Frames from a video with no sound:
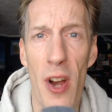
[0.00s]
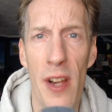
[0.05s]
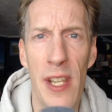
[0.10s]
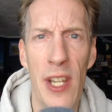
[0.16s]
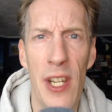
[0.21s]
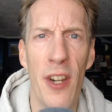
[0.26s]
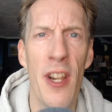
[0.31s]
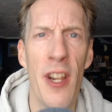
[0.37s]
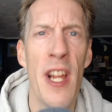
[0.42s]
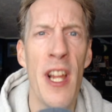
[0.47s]

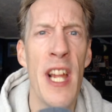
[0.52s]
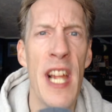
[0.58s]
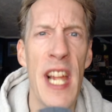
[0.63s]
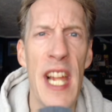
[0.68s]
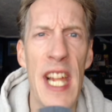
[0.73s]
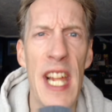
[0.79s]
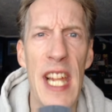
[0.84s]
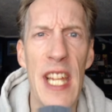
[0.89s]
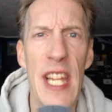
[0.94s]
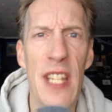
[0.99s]
here,
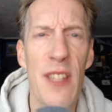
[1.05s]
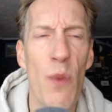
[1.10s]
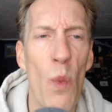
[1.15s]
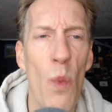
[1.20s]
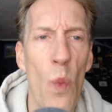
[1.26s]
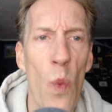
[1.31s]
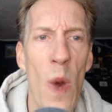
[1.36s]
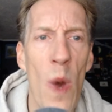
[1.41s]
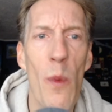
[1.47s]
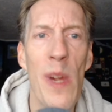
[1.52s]
is
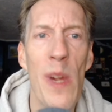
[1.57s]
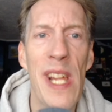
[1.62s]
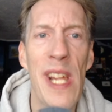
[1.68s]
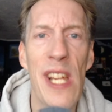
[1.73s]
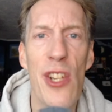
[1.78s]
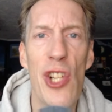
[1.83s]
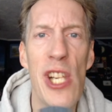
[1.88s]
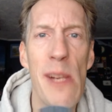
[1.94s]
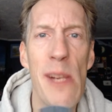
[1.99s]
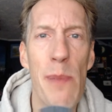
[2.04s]
what we can
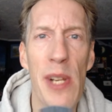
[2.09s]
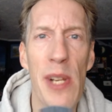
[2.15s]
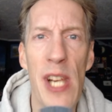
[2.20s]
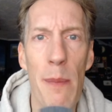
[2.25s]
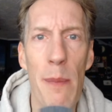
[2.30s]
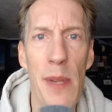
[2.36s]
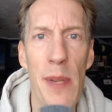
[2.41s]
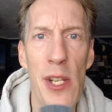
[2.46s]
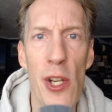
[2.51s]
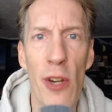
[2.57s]
cheapen up
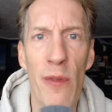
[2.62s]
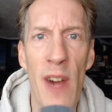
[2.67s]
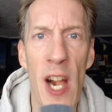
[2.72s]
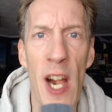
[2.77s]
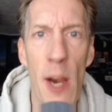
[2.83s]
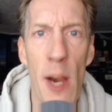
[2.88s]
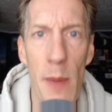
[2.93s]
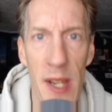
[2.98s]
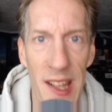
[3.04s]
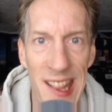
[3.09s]
in your
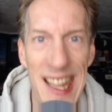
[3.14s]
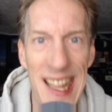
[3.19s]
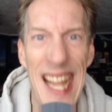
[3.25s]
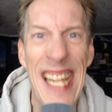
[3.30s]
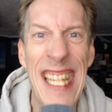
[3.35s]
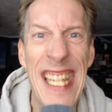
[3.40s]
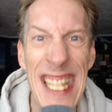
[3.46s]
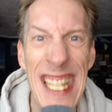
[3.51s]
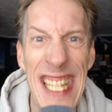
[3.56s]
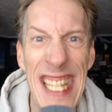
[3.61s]
environment,
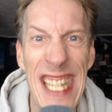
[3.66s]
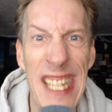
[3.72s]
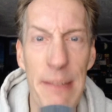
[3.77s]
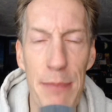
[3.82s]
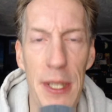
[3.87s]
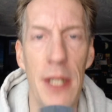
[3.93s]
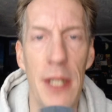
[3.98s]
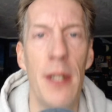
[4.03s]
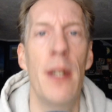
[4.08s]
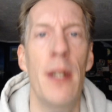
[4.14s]
lighten up,
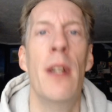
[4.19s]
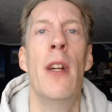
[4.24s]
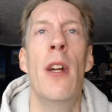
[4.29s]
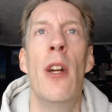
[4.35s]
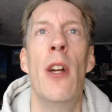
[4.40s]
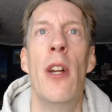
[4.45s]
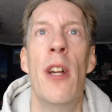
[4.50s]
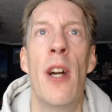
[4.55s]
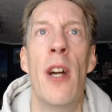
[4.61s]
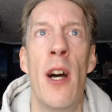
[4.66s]

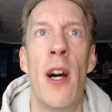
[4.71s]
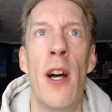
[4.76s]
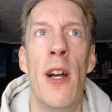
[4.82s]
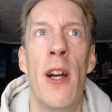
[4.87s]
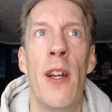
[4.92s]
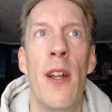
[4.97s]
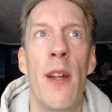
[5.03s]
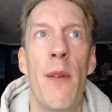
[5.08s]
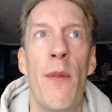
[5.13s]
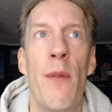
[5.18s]

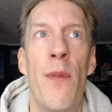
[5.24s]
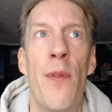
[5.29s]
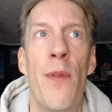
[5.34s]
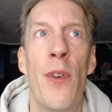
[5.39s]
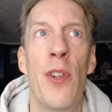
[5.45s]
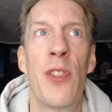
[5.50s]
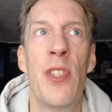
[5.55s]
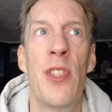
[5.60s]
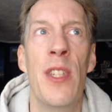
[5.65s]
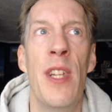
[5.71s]

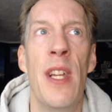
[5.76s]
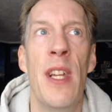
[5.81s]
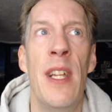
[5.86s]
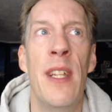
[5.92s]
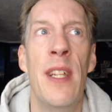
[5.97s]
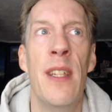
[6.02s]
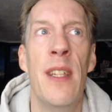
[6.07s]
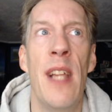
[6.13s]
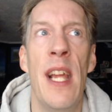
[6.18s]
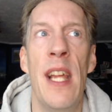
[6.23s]
versus
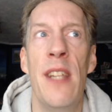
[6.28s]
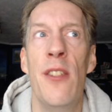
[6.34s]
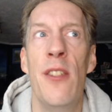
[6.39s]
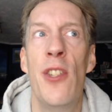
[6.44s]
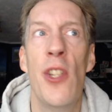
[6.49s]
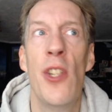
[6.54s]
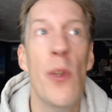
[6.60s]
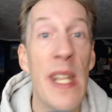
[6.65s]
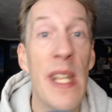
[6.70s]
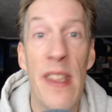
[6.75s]
and
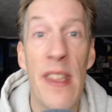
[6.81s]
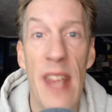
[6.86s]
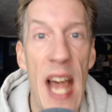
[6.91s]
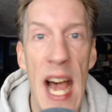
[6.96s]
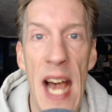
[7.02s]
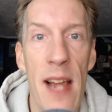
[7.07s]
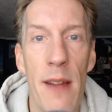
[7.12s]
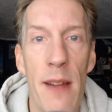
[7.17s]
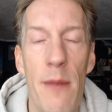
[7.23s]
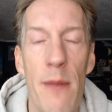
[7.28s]
doing
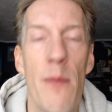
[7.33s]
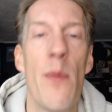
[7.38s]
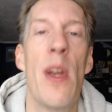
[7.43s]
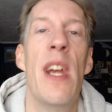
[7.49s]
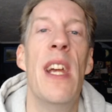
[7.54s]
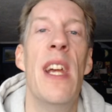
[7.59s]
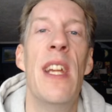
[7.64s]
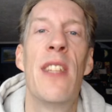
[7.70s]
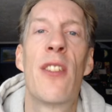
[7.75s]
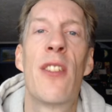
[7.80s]
that.
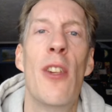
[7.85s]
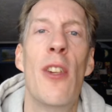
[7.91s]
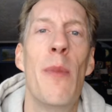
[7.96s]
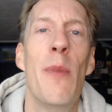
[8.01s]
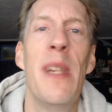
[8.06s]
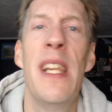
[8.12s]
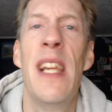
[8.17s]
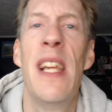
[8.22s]
It's going to be